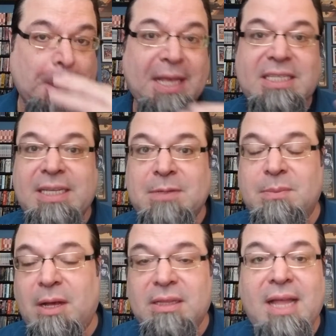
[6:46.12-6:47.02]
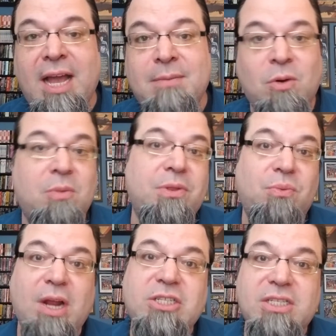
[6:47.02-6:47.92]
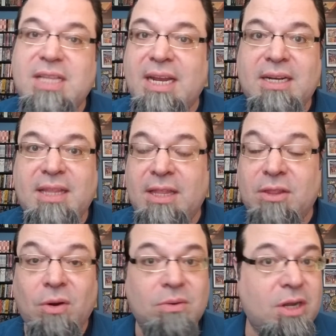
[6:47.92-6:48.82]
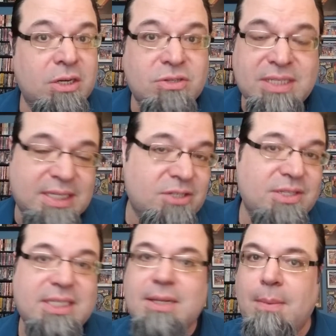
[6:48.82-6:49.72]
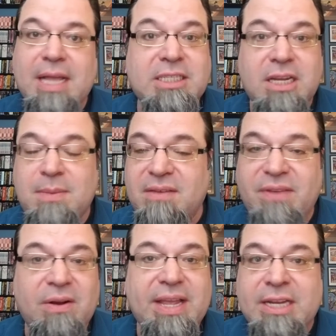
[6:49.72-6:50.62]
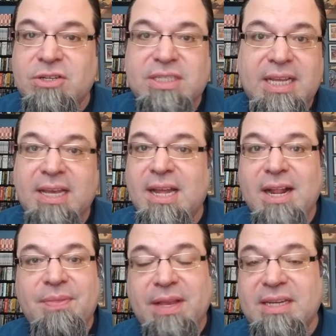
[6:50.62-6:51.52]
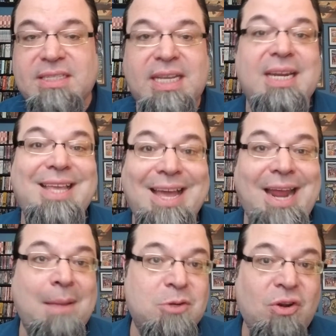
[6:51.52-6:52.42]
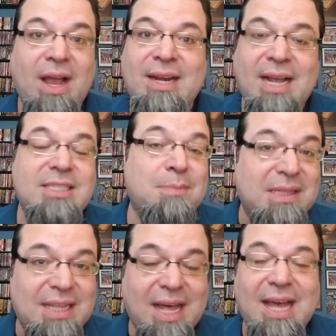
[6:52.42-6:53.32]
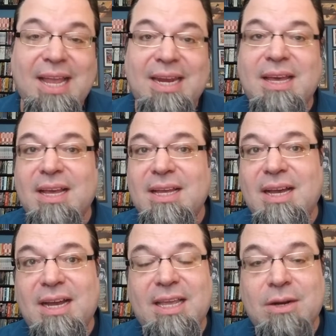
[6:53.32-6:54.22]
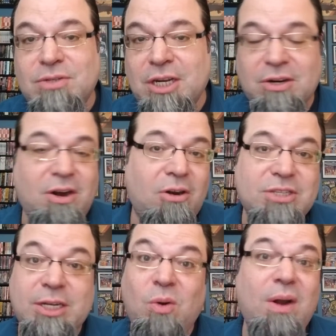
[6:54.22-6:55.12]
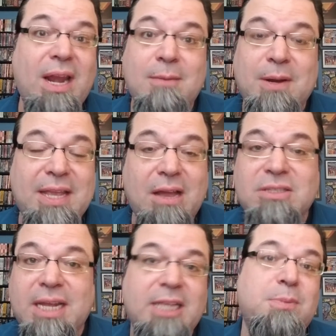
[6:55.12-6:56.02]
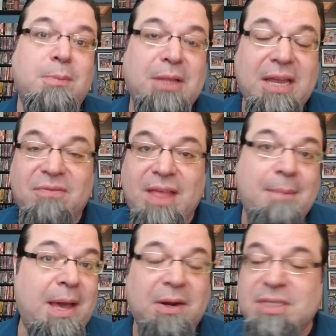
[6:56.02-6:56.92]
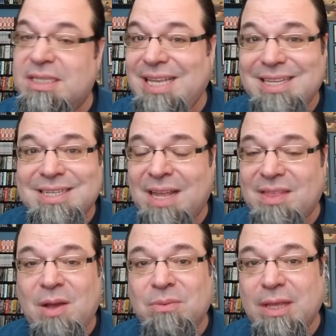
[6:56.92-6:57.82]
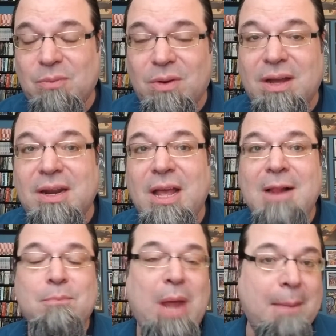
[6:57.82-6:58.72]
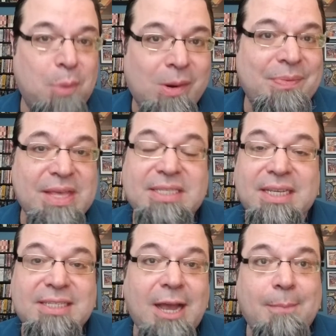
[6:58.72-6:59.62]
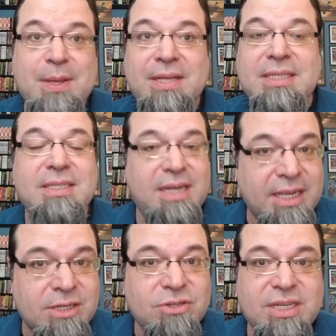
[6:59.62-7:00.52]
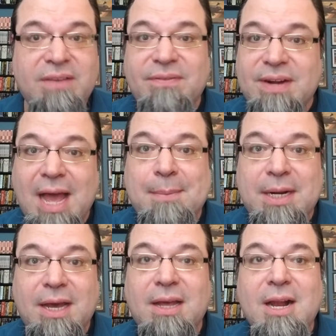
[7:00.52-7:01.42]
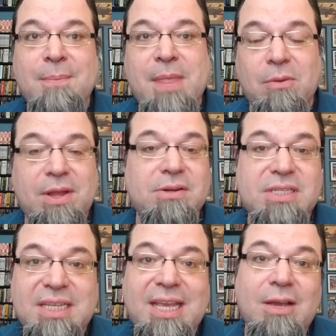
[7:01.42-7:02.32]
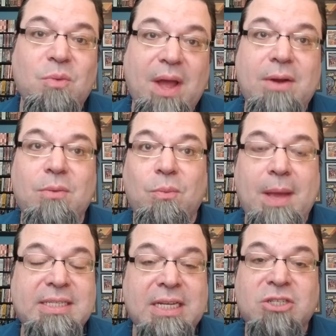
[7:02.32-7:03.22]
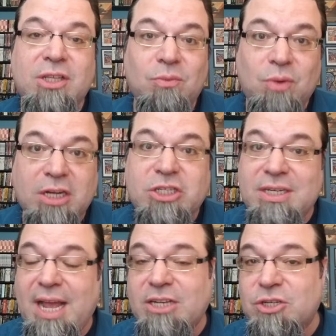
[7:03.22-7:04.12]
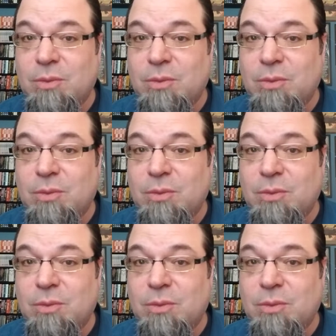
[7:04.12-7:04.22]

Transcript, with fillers: that seem to align more with Russia than, than their own country's interests? It's going to be a very interesting thing to see. And again, I'm trying not to malign, uh, you know, Tucker Carlson or anybody else that has been played for that matter since he is not the only one. But I point these things out because it's an interesting phenomena that we are seeing when essentially Russian national